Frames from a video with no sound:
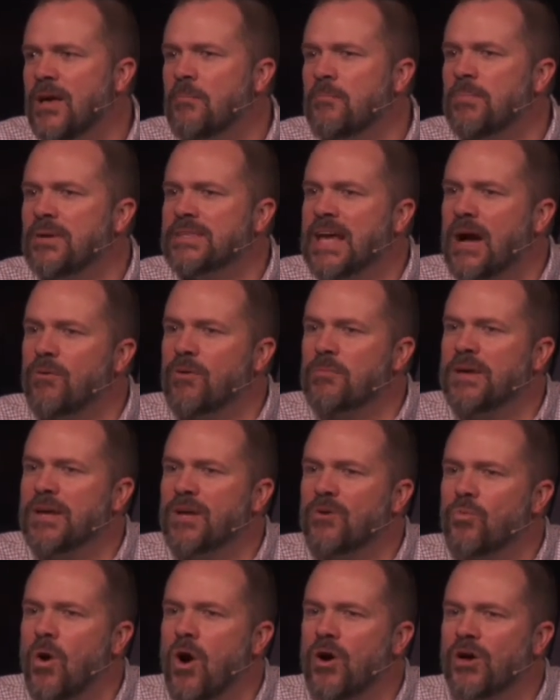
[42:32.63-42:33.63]
But that would
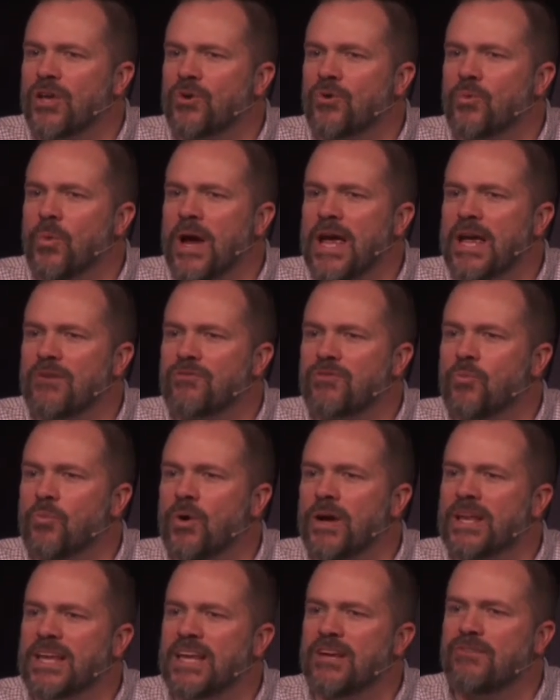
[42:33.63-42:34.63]
mean walking away from
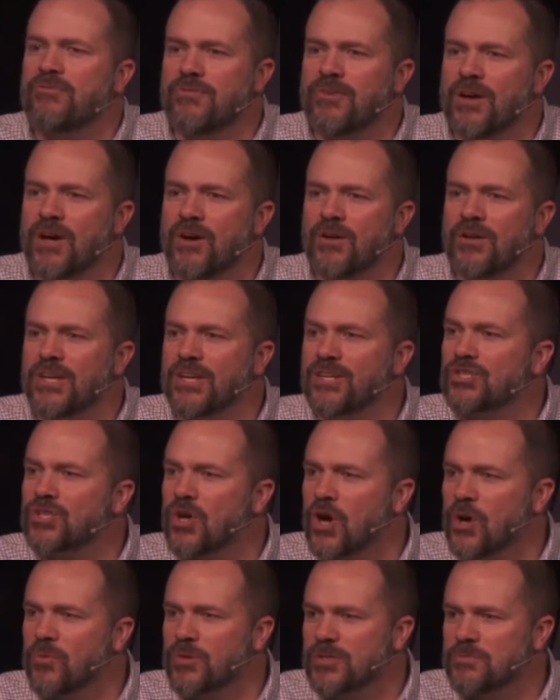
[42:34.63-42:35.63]
what he felt his
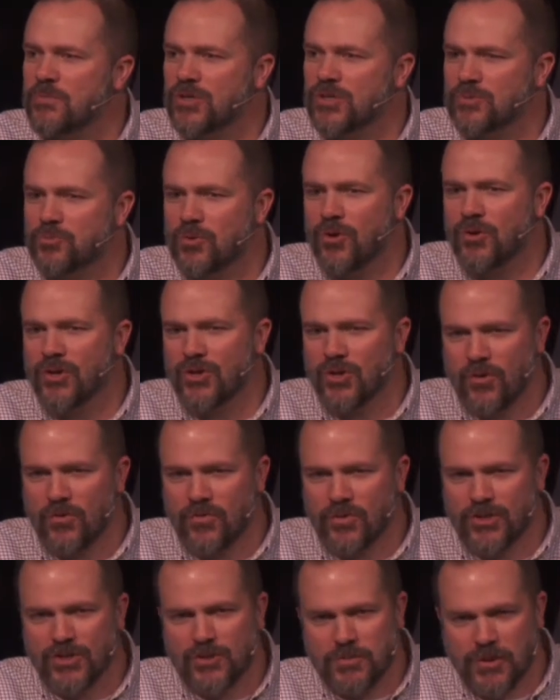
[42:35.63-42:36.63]
heart was most broken
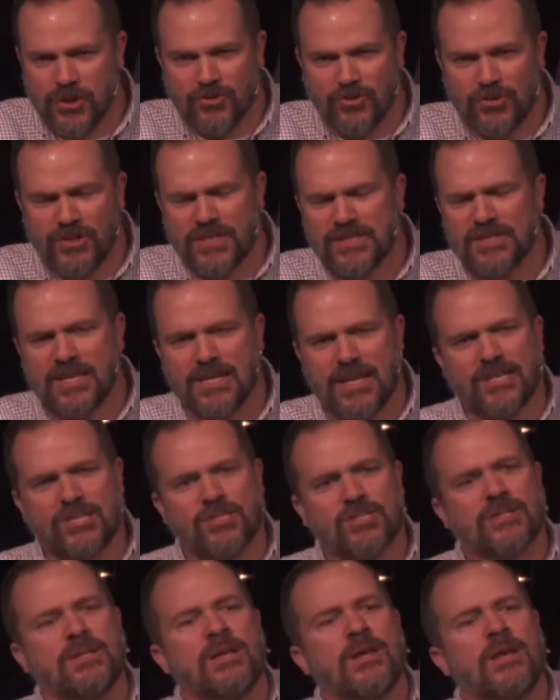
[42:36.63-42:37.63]
over, the spiritual
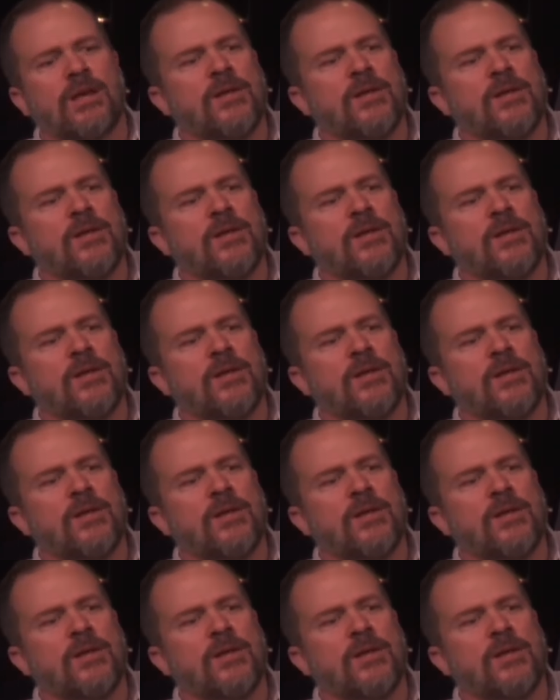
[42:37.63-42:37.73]
disconnection